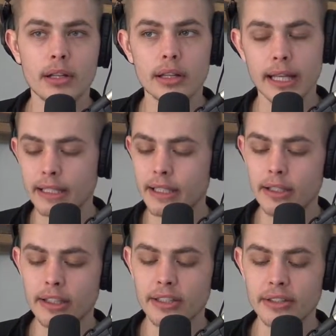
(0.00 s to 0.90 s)
Like the
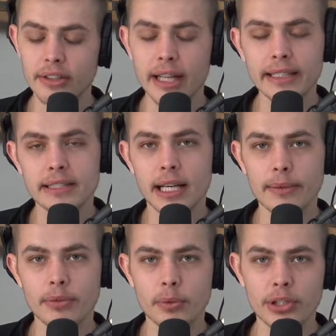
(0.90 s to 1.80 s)
the delay time
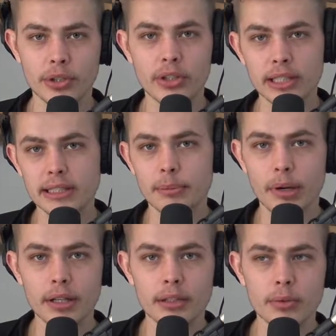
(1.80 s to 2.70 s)
from when you clicked a
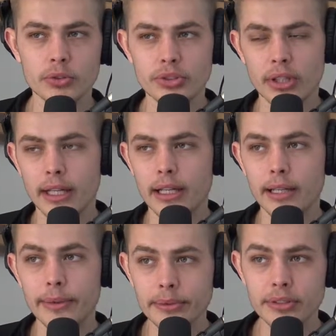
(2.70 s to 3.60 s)
button was like
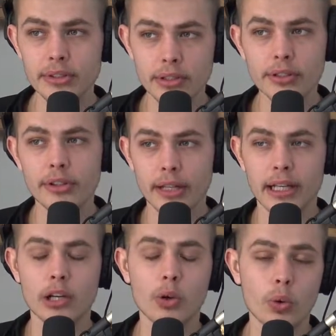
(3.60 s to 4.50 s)
it was literally like
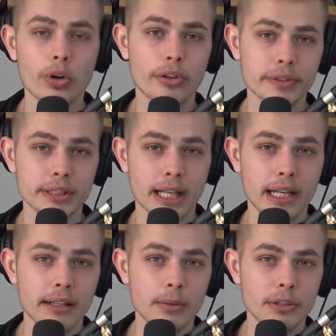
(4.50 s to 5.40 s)
a quarter of a
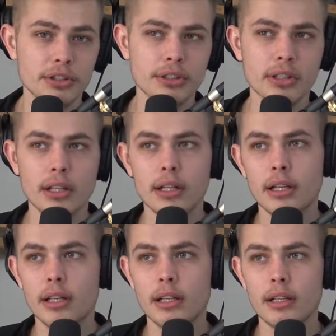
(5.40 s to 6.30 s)
second, which
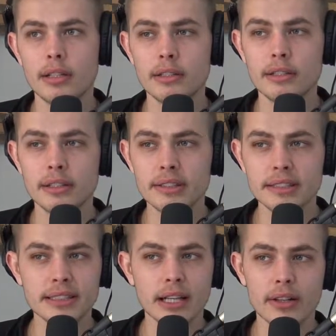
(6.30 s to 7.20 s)
doesn't
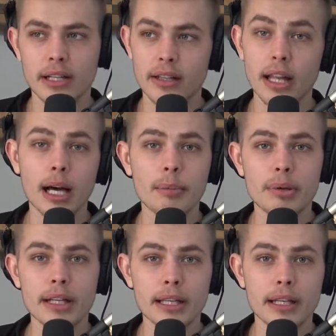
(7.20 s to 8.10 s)
sound like a lot,
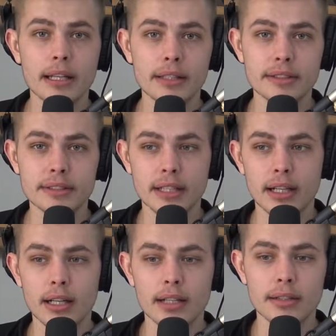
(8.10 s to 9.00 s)
but it is
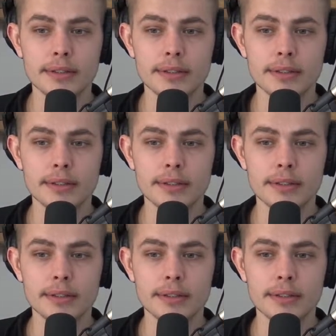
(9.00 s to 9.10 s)
uh